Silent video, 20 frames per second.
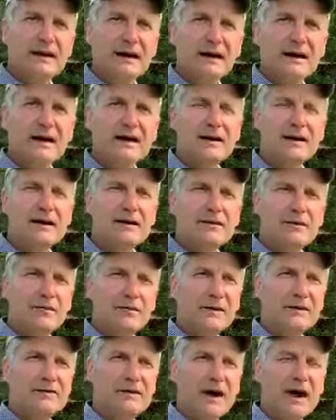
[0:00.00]
Uh,
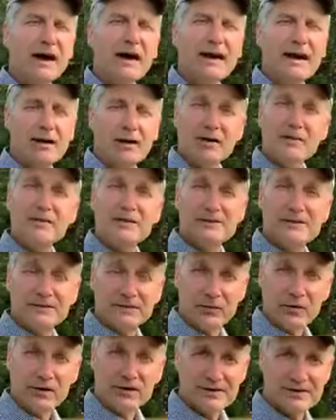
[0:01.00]
we've got Harriman's
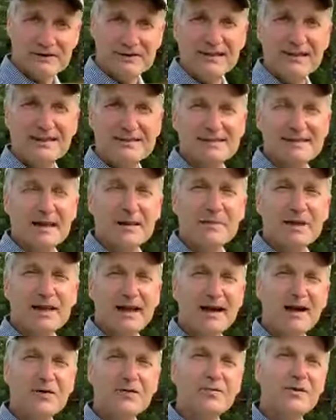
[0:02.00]
Florist that's coming
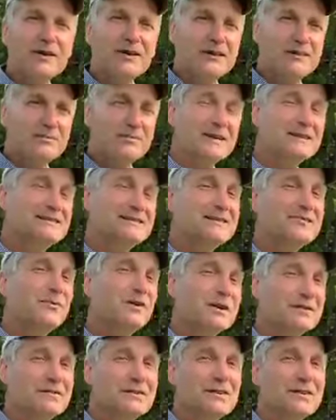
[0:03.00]
out with Missy,
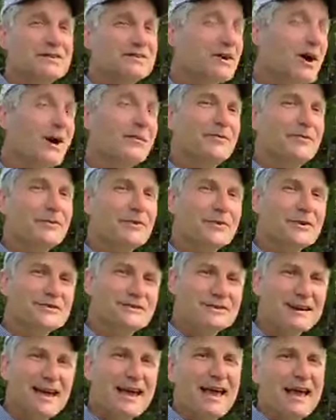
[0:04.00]
one of their top
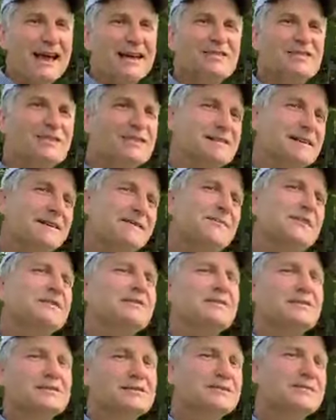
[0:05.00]
florists, and she's going to be
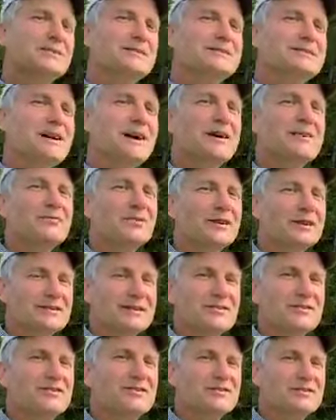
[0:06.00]
doing some design work
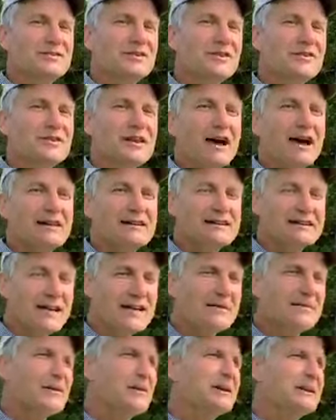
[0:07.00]
that she'll show you how to
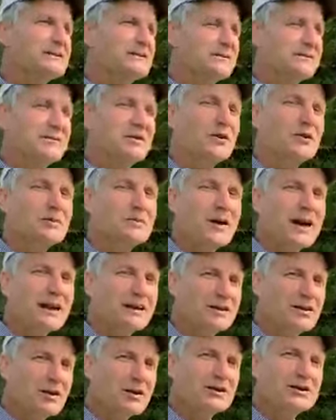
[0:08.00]
take plants from your own
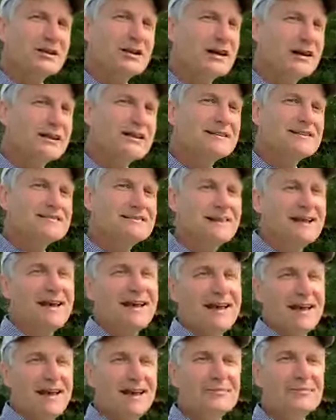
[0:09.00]
backyard, cuttings,
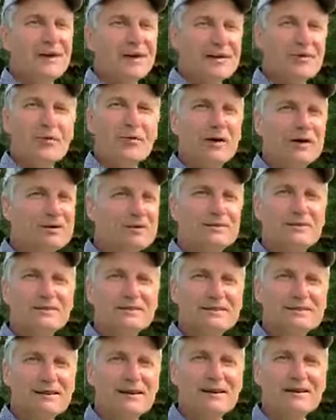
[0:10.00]
and make a wonderful
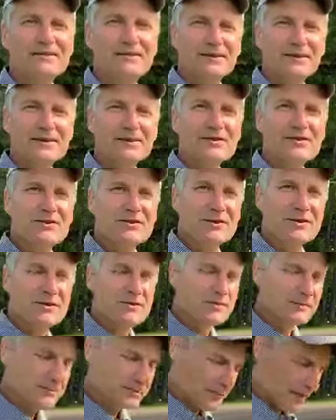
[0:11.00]
design for your own
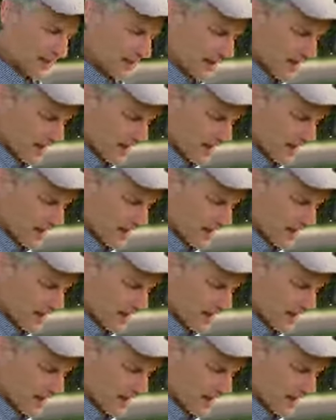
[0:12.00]
home.